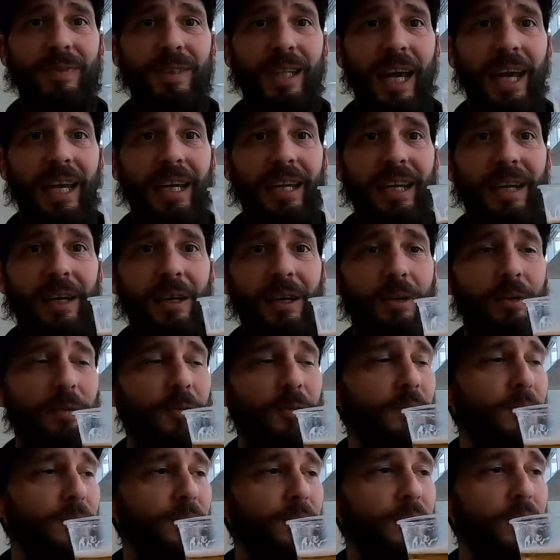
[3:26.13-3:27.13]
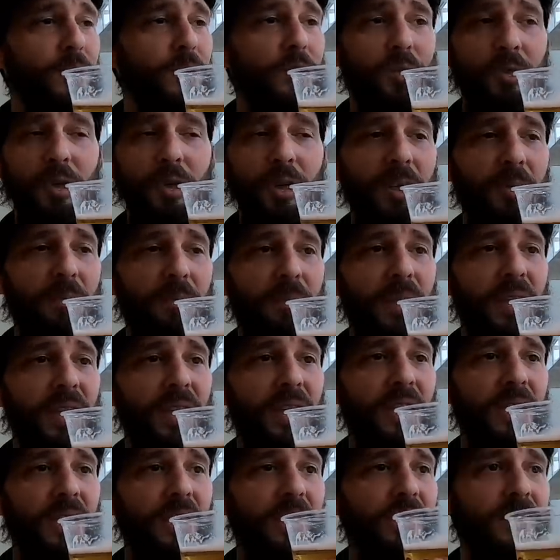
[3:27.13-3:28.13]
Hanging out, drinking
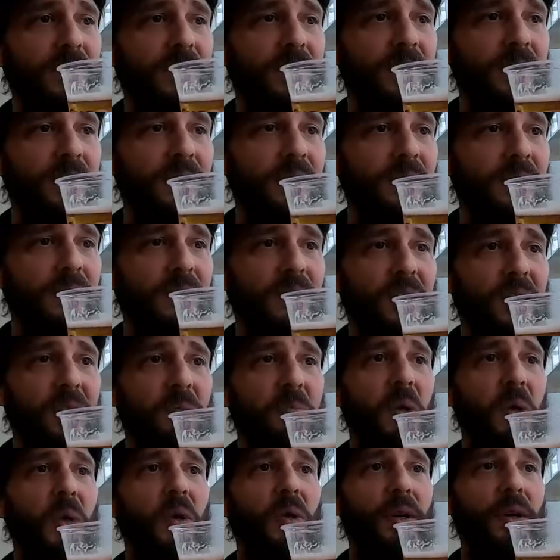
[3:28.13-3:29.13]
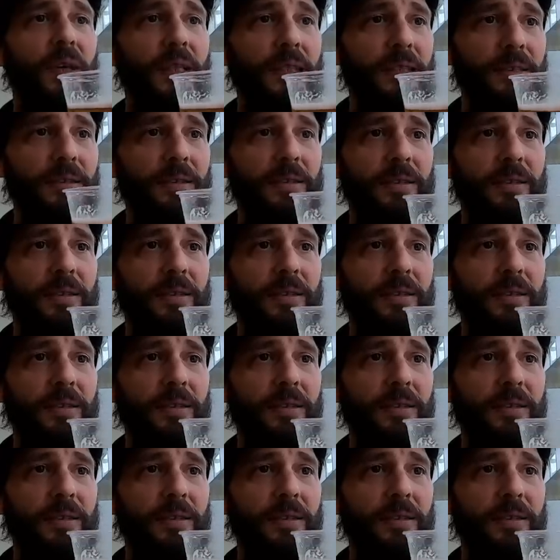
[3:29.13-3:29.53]
beer, smoking.